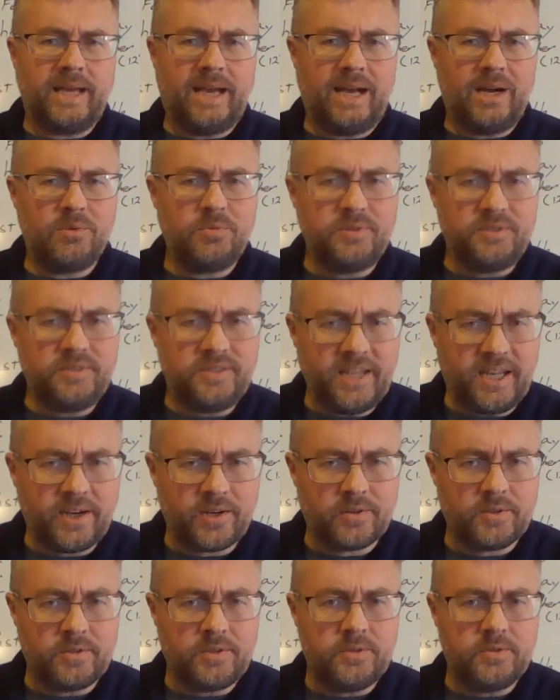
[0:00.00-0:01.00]
How
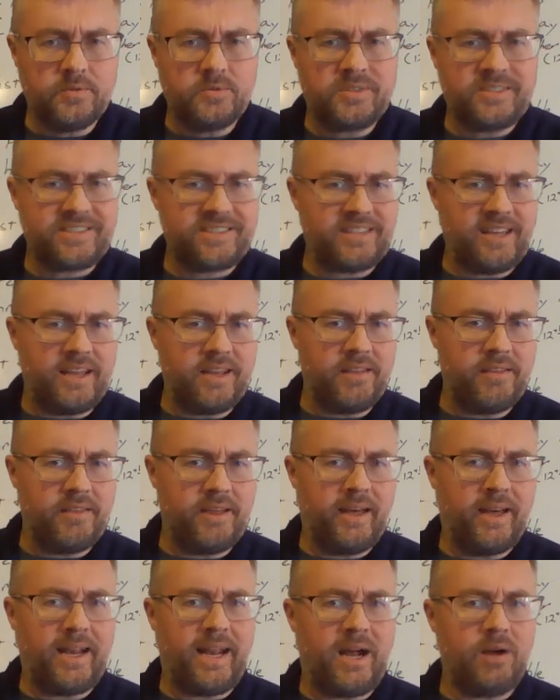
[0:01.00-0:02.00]
dare you say
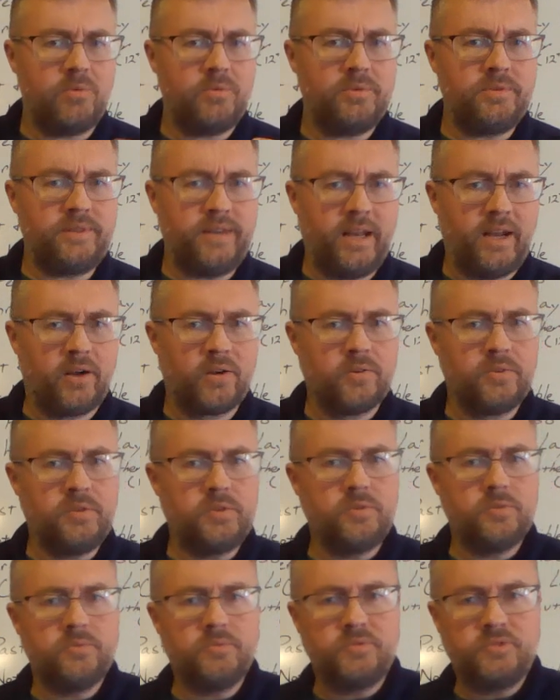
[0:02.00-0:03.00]
that? How dare
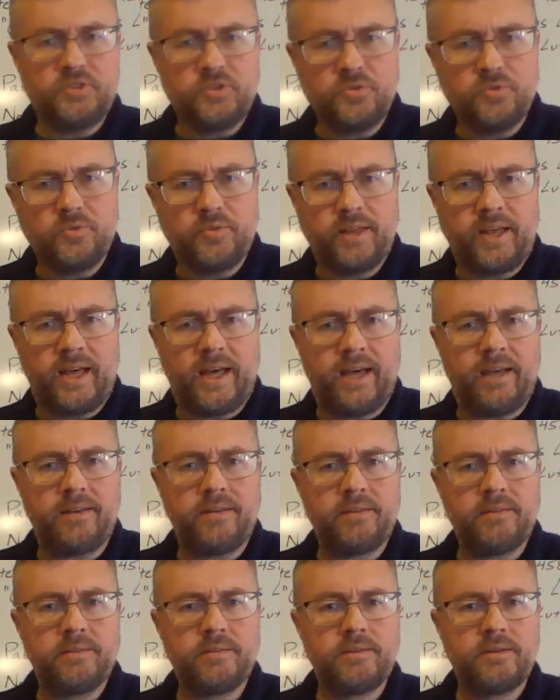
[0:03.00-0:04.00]
you do
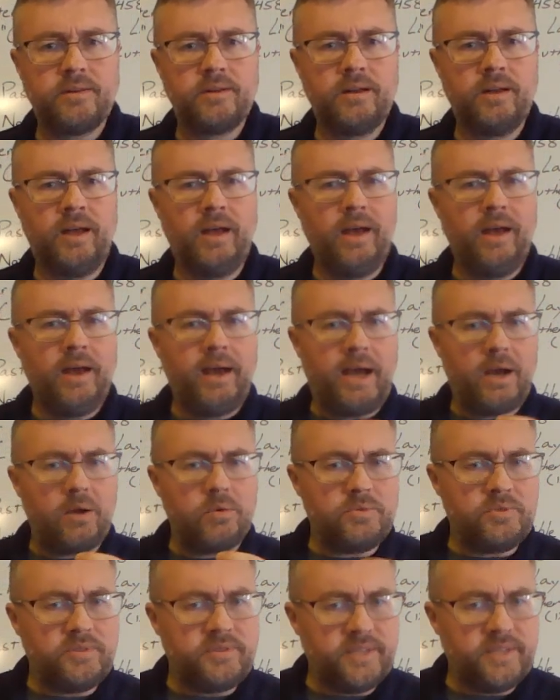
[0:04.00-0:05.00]
that?
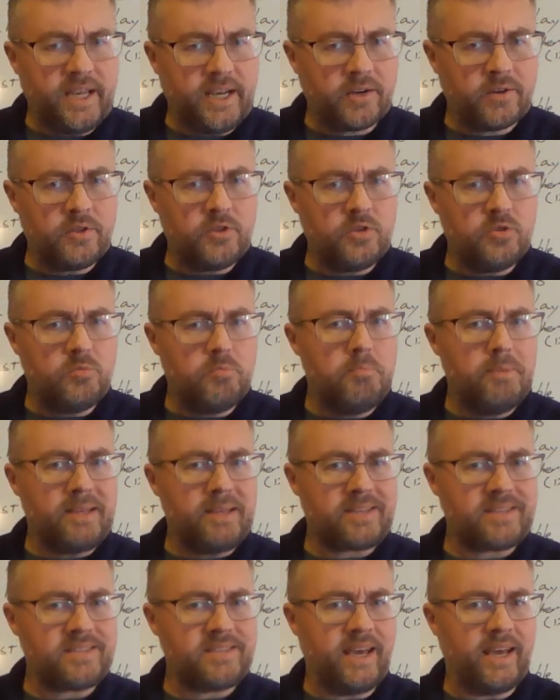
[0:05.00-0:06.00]
How dare you
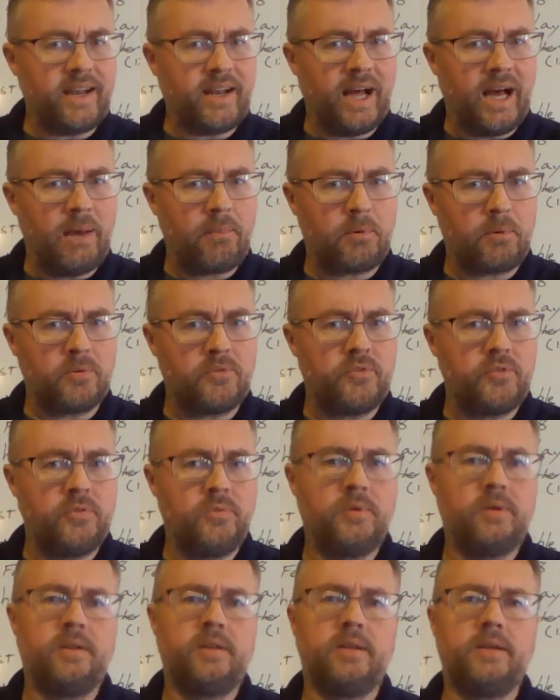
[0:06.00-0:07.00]
miss that
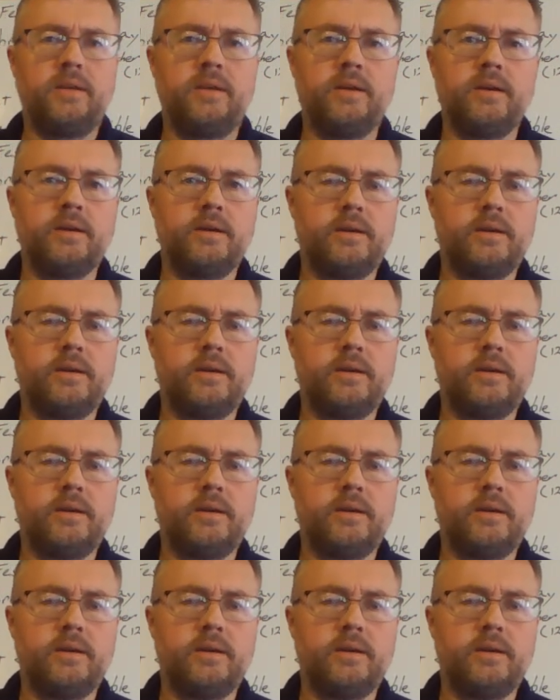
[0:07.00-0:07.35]
opportunity?